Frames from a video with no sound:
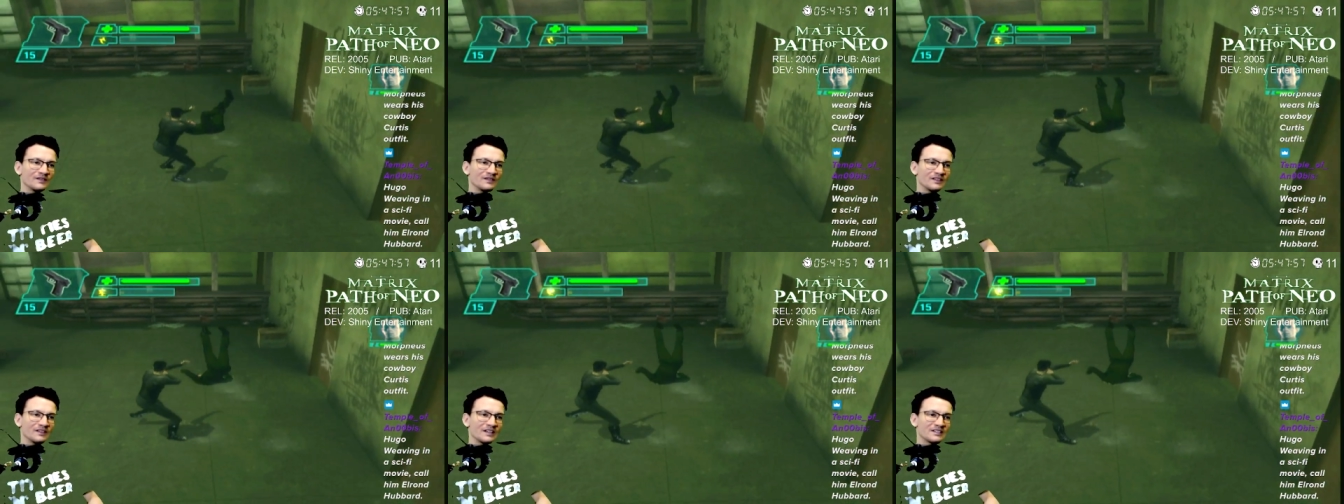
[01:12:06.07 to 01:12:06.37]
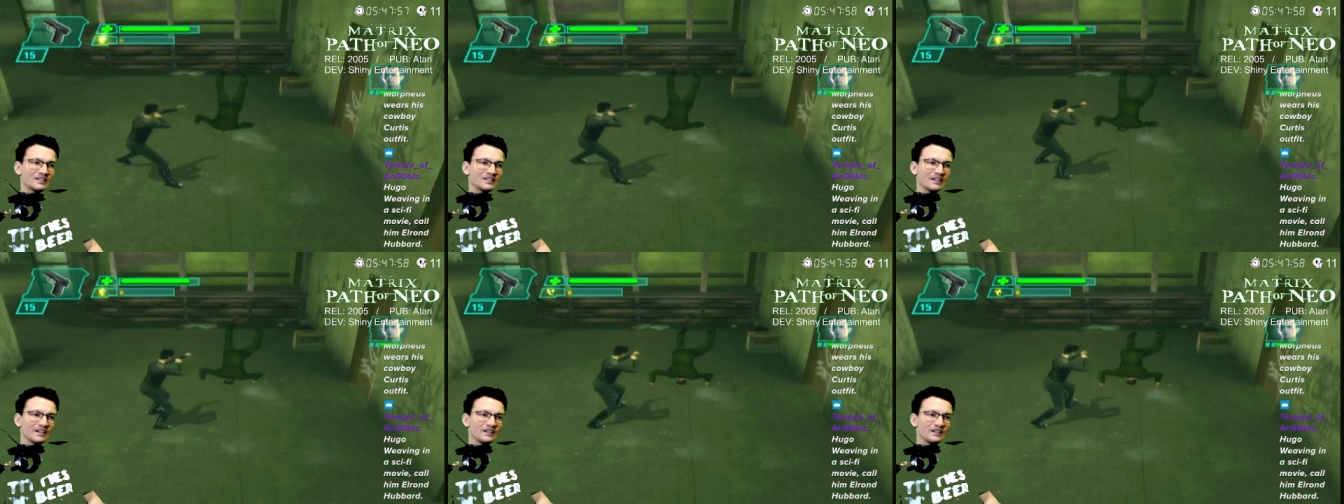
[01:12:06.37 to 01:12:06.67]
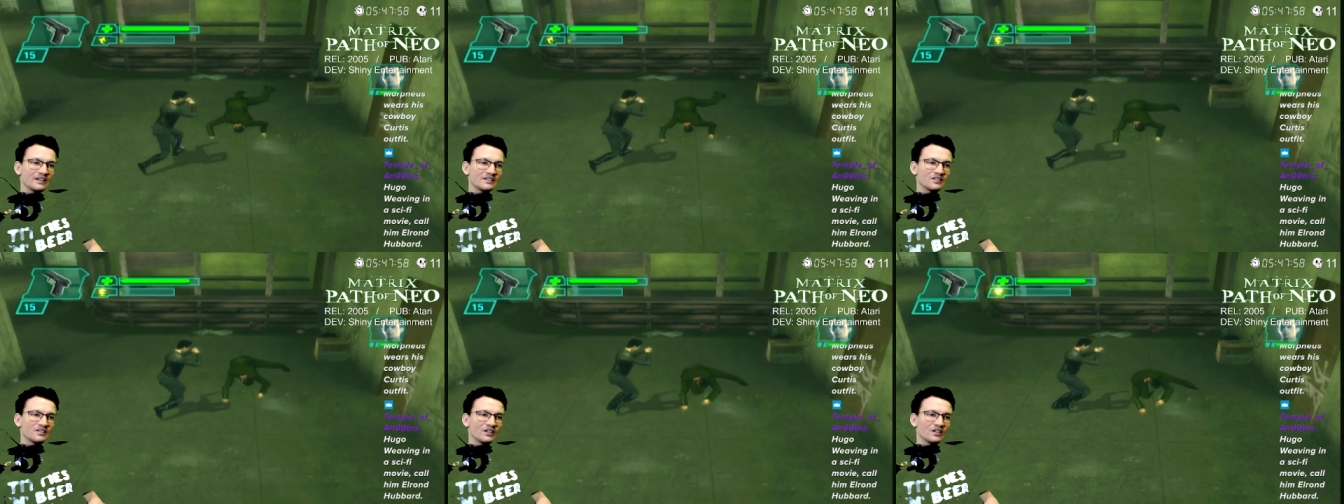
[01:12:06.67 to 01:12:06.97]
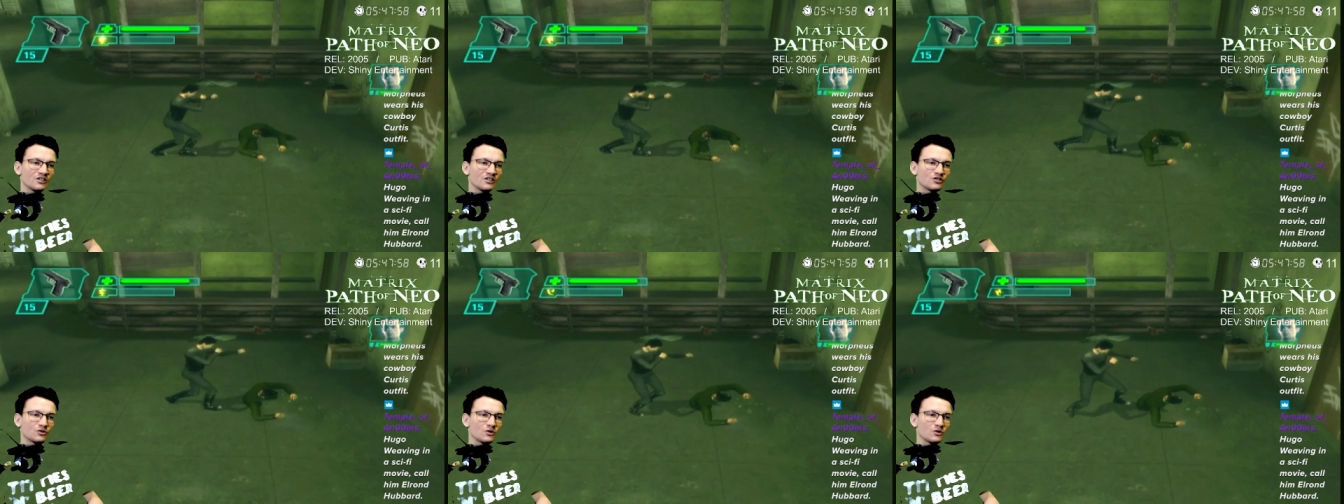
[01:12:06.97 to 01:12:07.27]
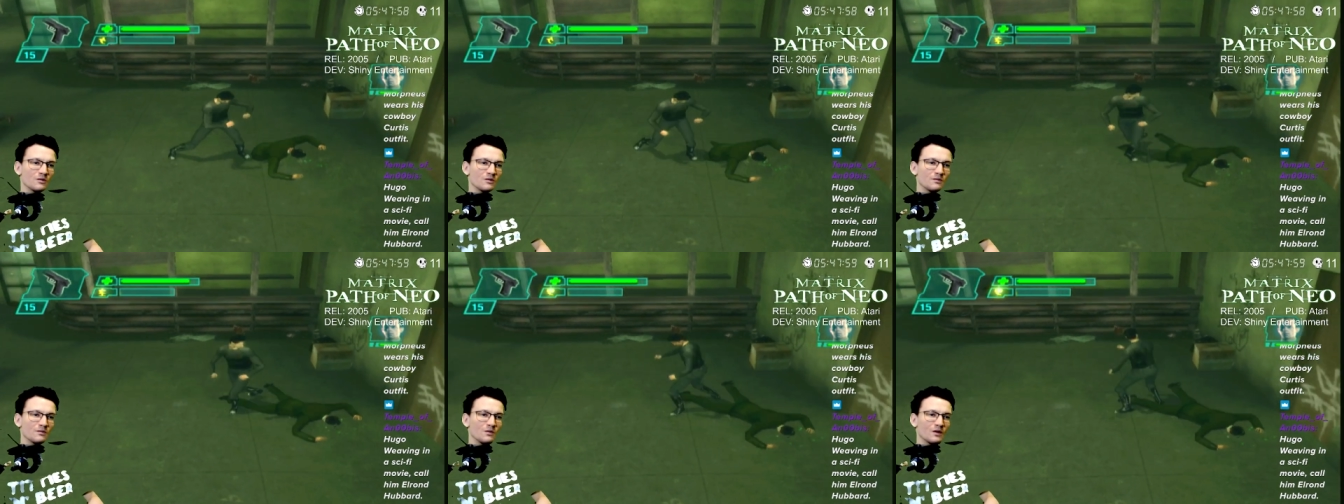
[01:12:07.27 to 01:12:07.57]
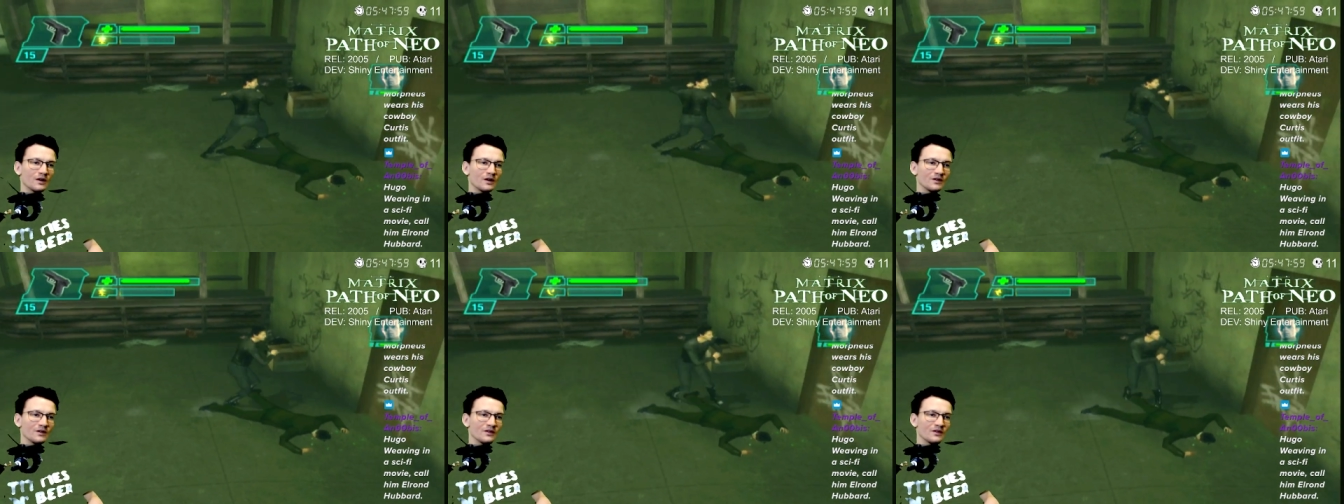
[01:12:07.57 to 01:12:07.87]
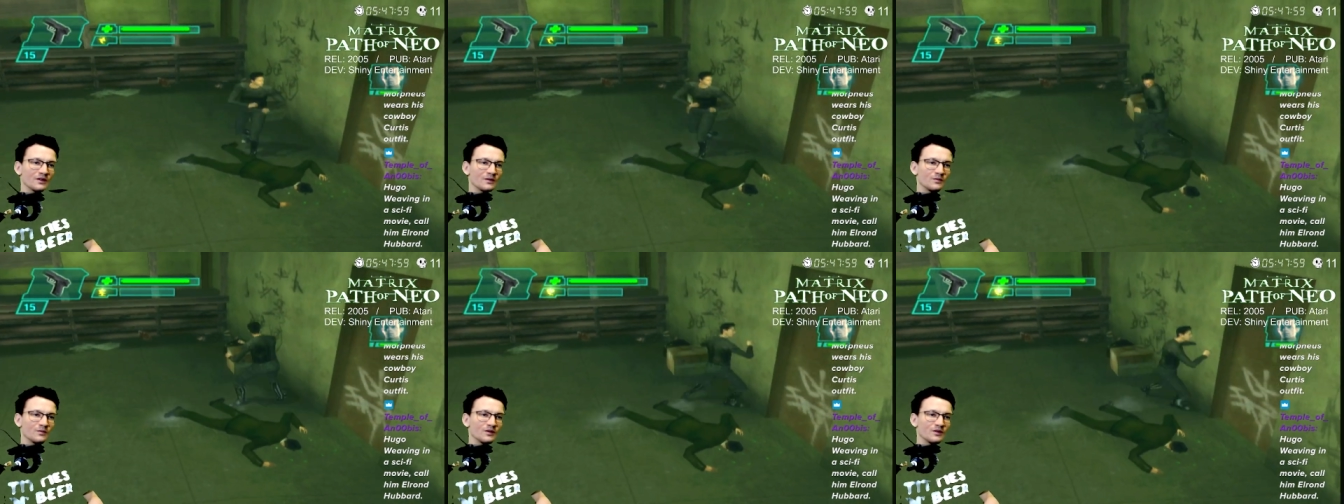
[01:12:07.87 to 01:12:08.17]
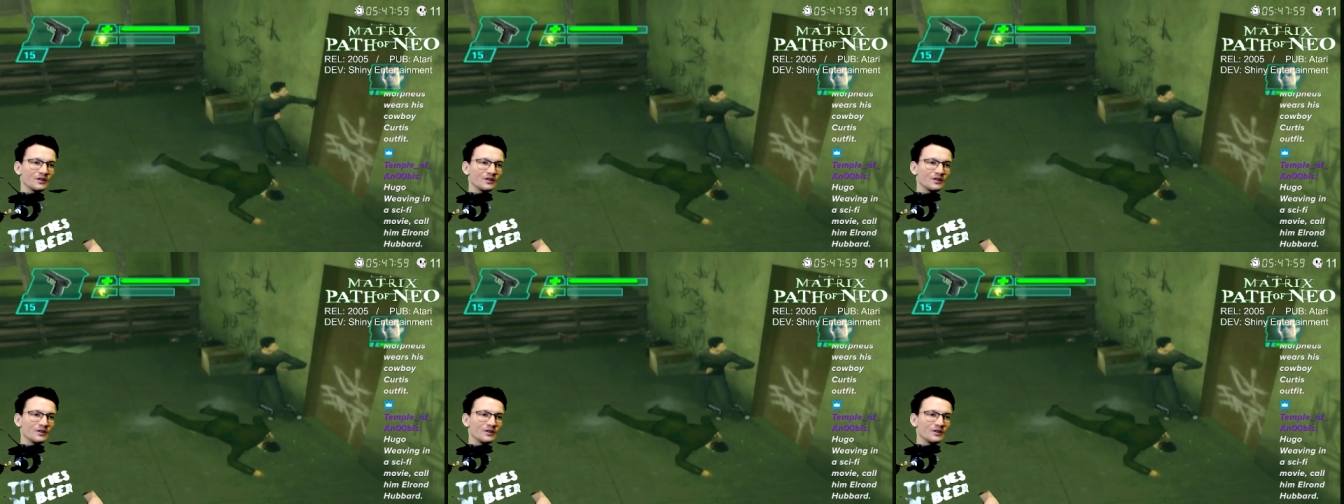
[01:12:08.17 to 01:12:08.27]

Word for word: That's like a that's like a trope where the the